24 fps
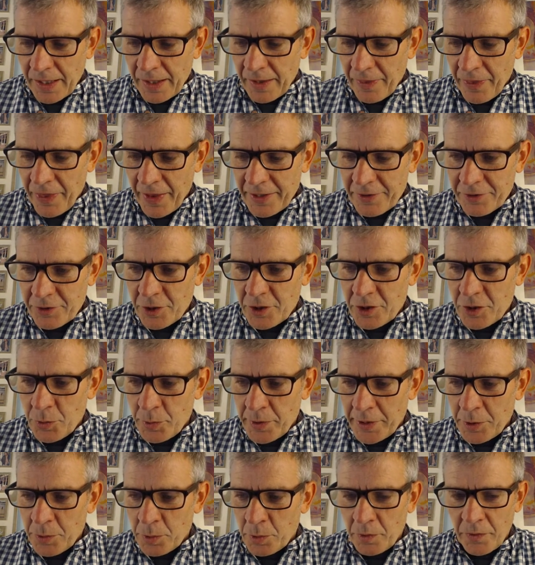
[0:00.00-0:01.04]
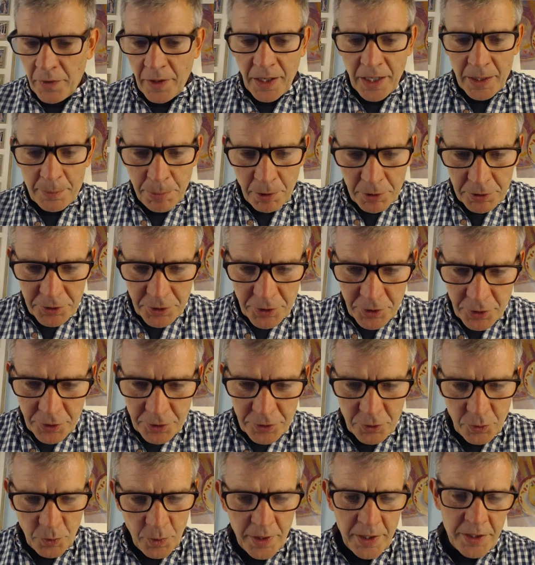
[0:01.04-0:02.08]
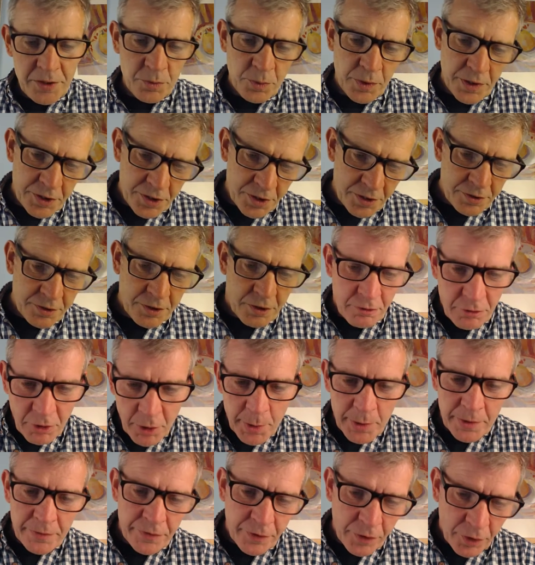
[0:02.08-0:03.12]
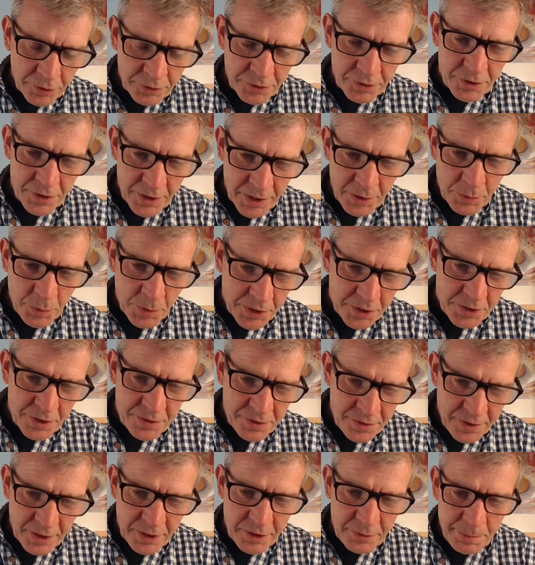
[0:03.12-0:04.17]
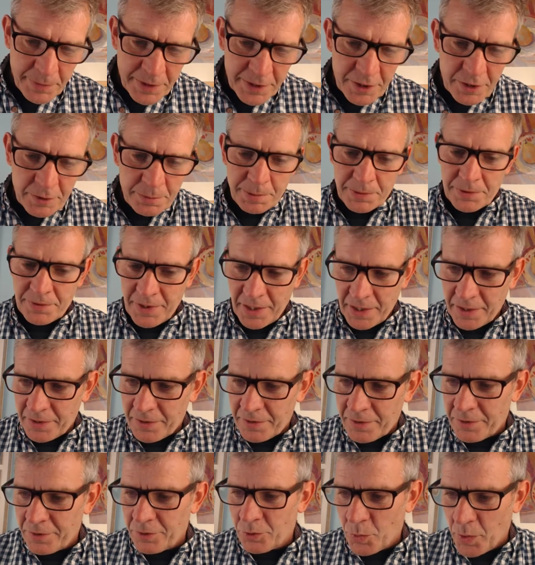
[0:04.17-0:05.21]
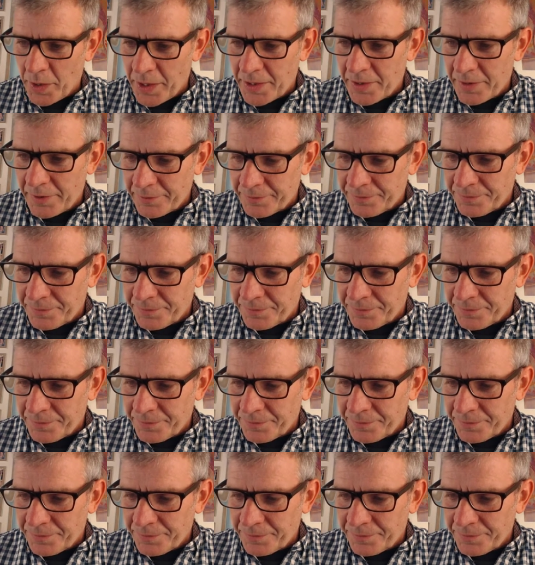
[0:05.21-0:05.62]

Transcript: that's going to equal the hypotenuse squared, which is the rowing velocity, which is 6 meters per second squared.